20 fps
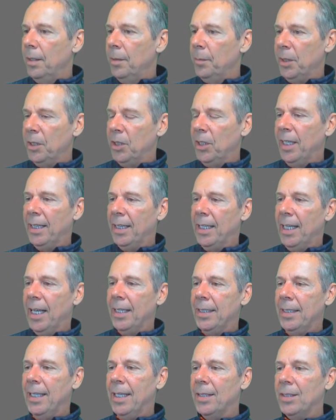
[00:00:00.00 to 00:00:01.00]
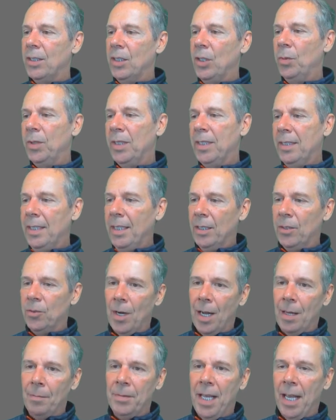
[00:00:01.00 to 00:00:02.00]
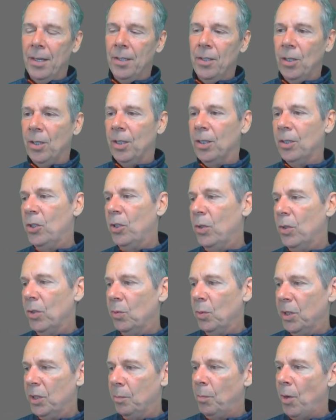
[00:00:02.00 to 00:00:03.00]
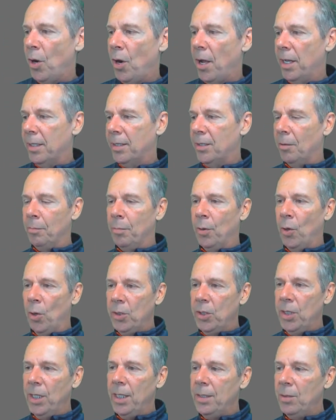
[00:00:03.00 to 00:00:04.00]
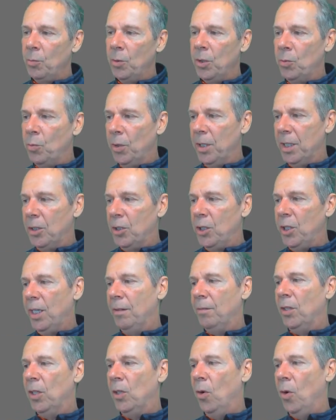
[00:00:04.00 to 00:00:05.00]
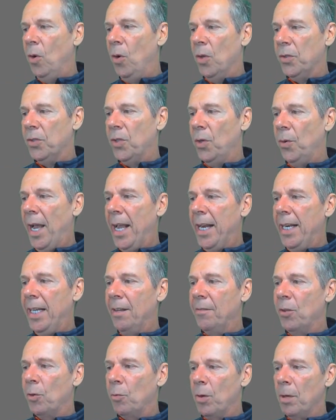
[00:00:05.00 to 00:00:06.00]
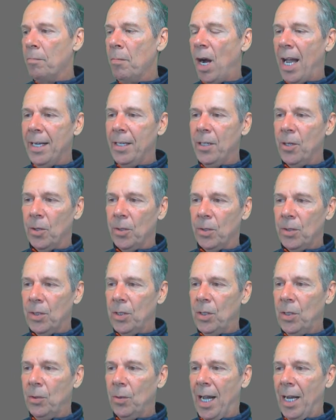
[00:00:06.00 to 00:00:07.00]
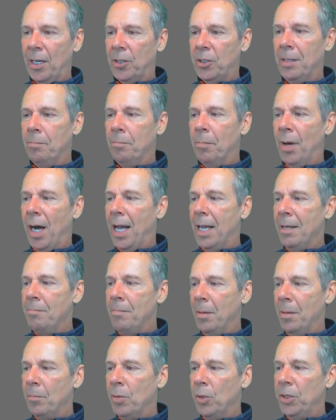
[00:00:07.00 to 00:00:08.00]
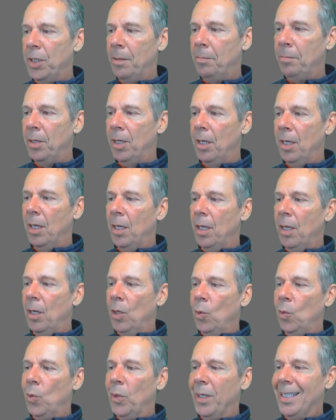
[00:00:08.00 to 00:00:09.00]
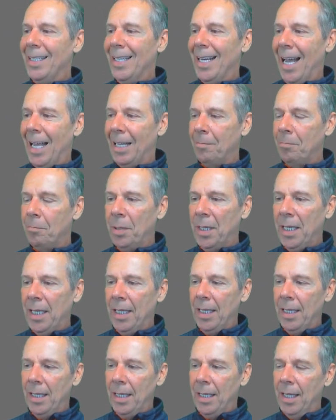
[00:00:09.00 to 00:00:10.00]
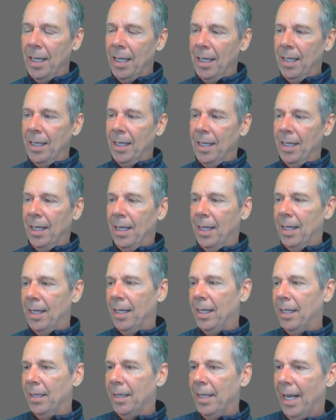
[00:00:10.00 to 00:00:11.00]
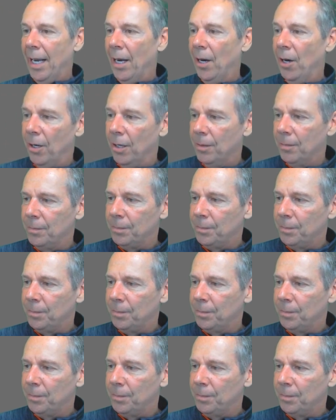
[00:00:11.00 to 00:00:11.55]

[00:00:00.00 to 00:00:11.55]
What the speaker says: But you get the idea. So you would see a drop down and you could choose which products are purchased, which would achieve the goal. So any of the reminders to actually buy membership would not be there.